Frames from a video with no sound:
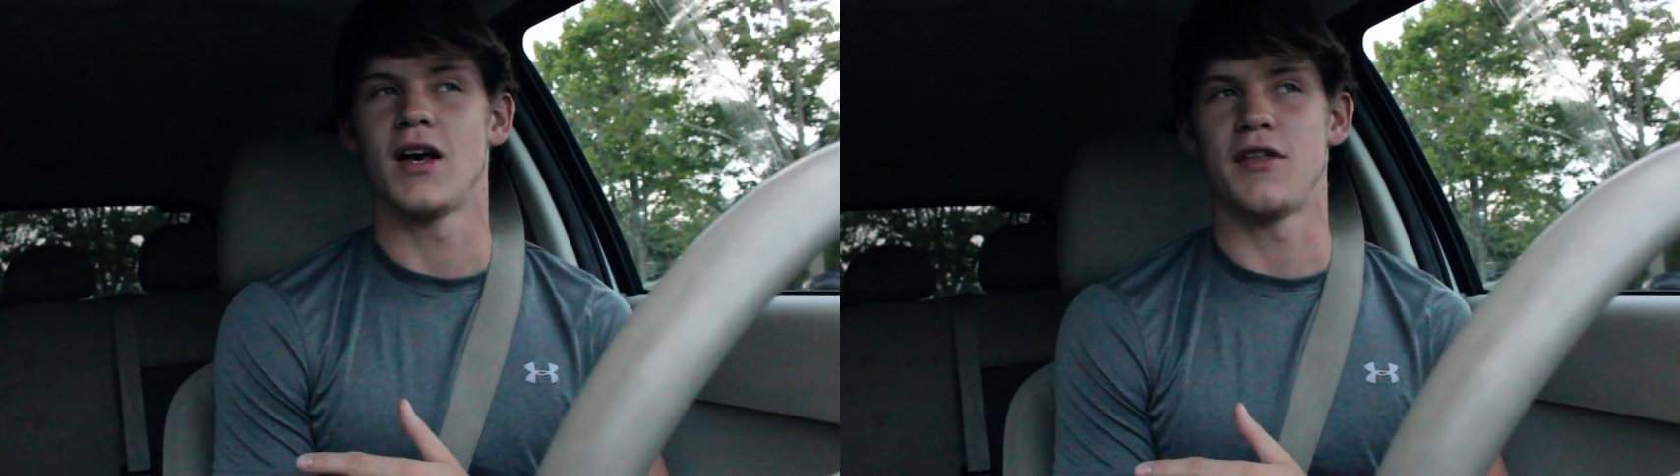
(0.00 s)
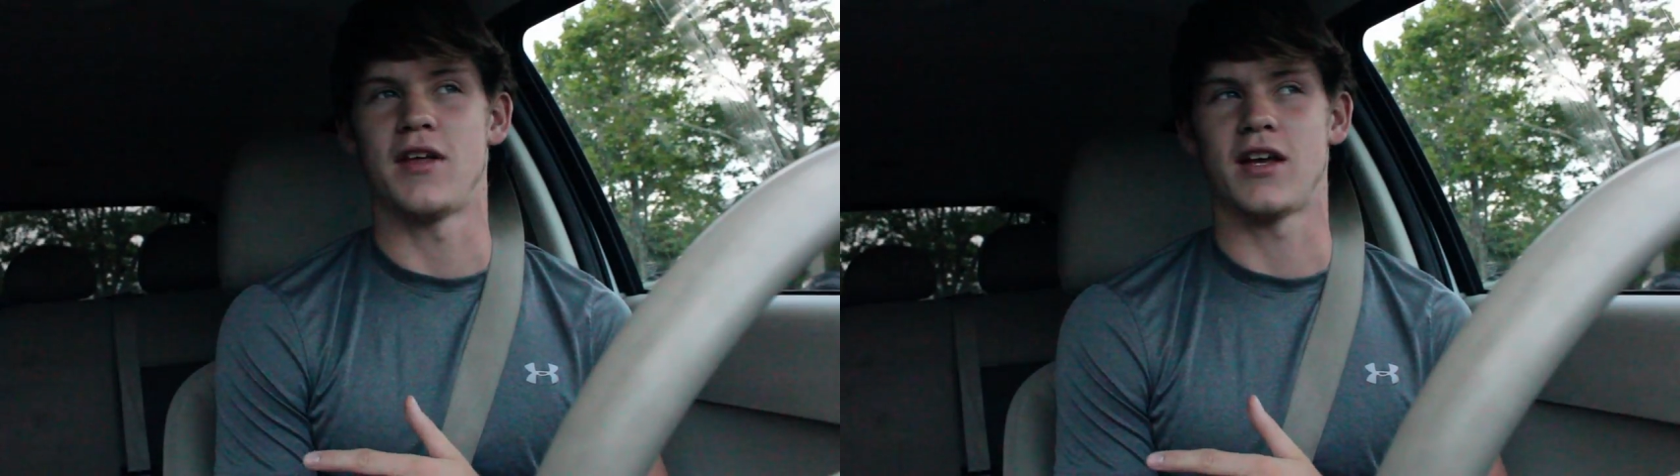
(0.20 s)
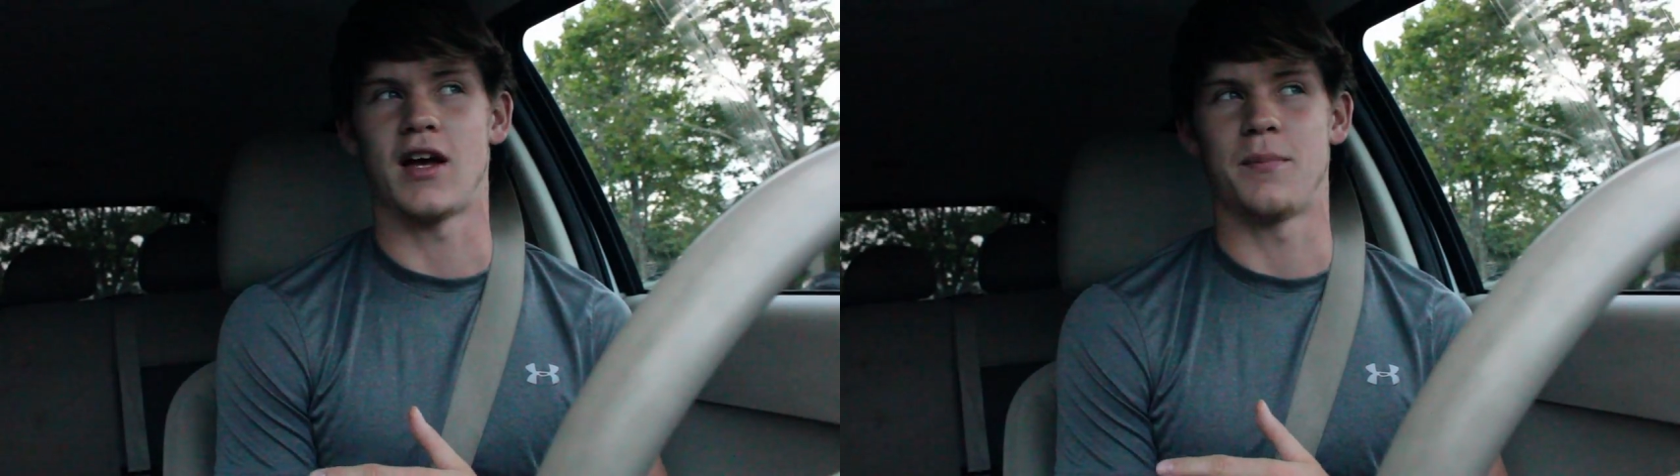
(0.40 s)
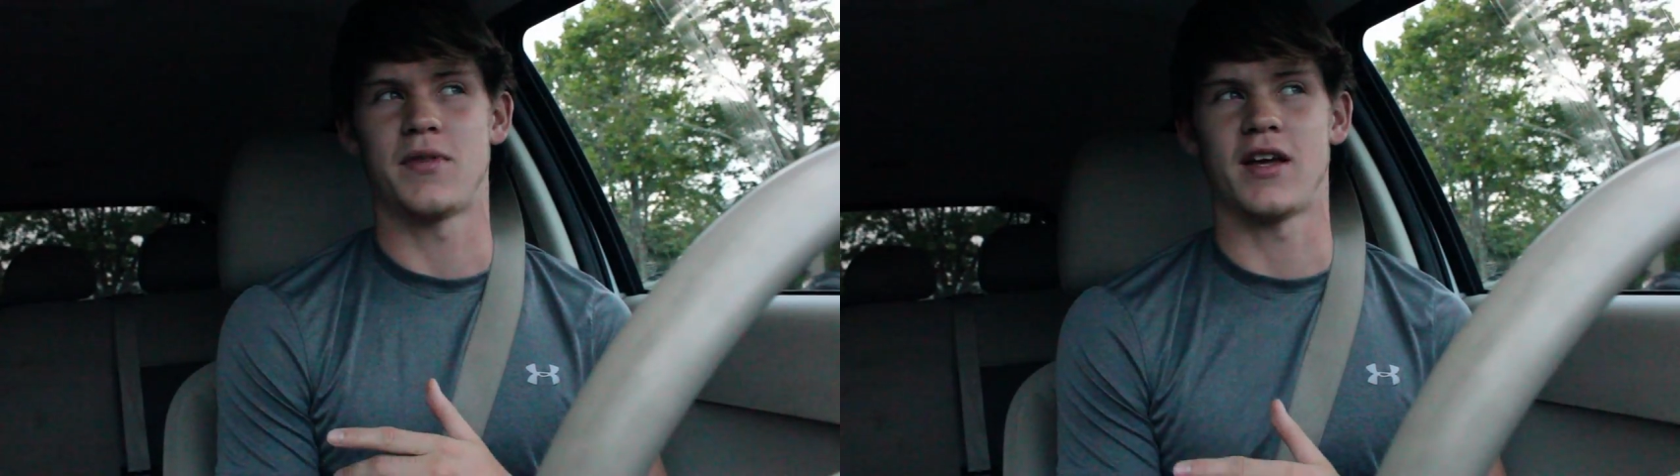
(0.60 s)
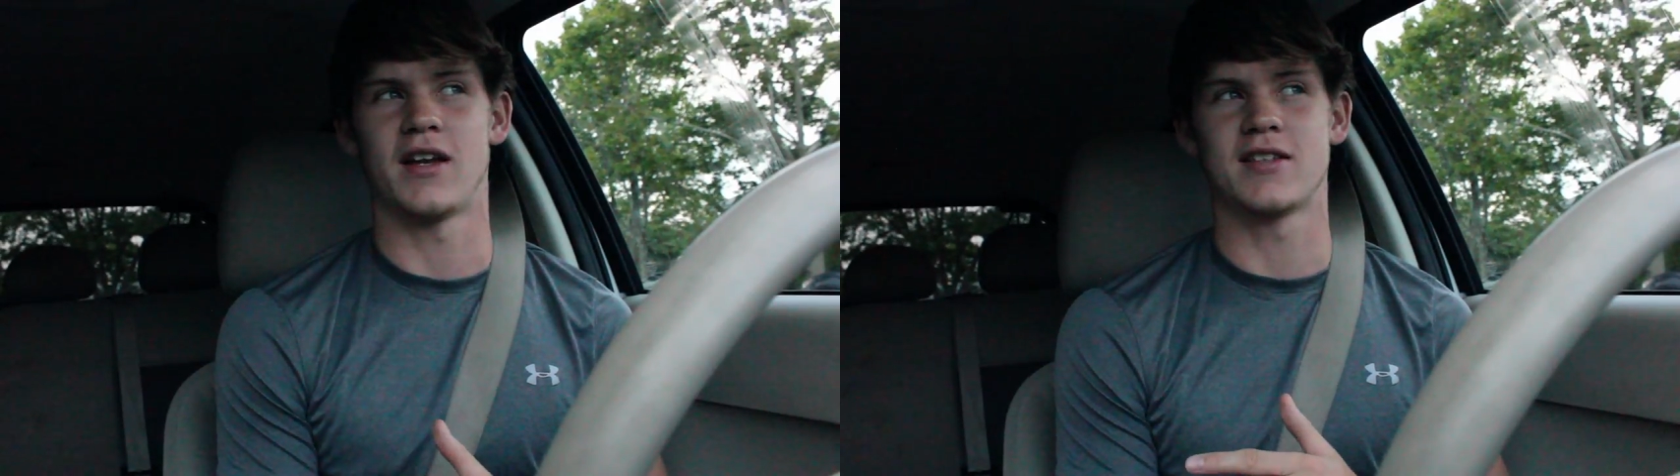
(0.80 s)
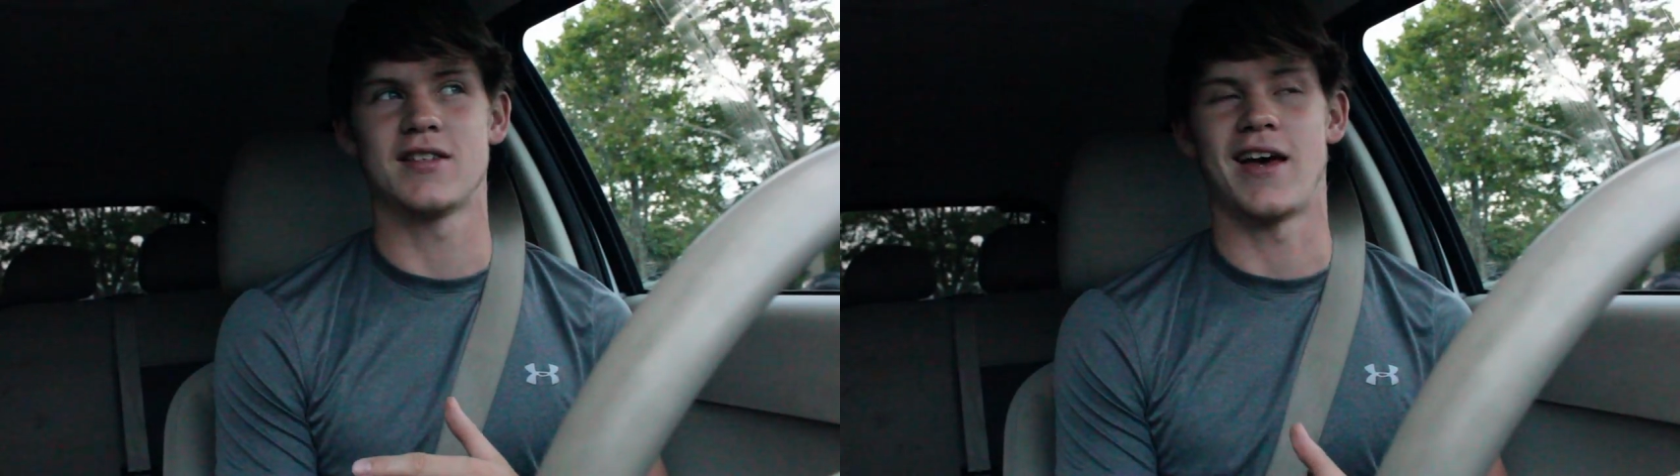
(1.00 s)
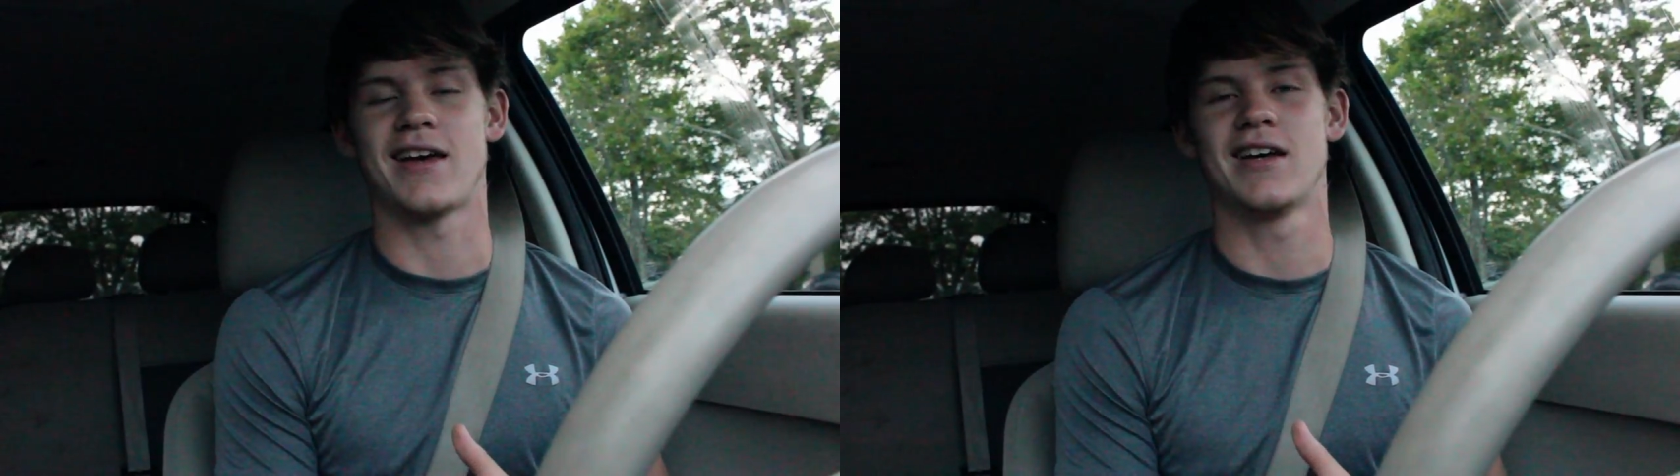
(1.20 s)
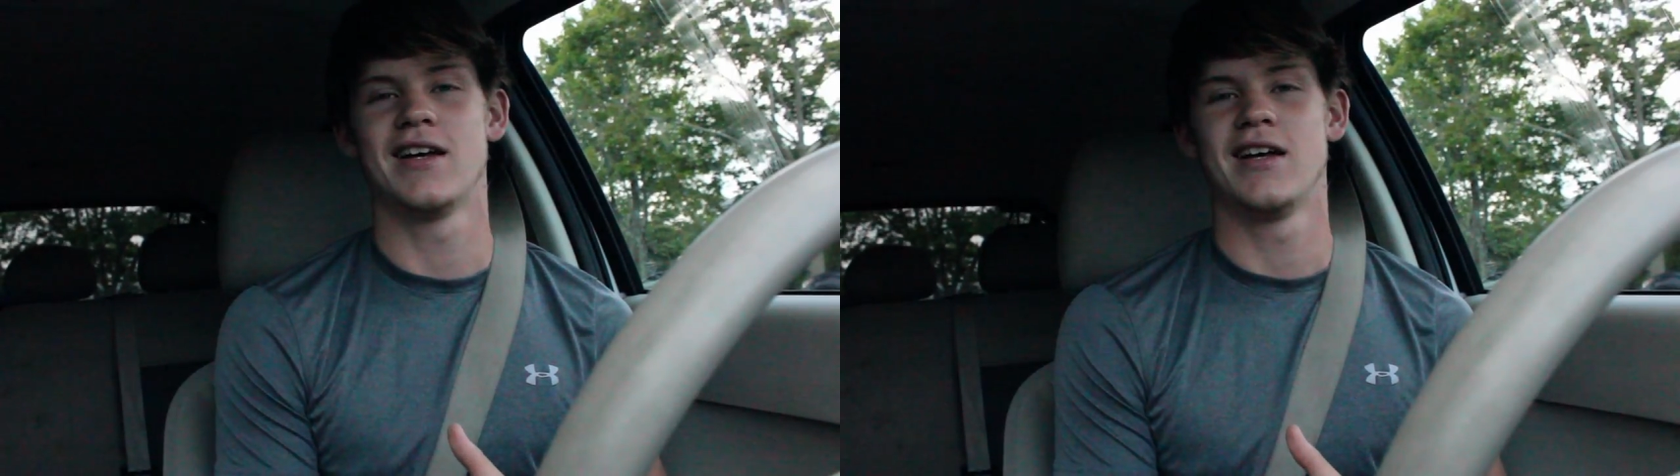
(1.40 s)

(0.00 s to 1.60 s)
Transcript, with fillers: I think I'm thinking it's like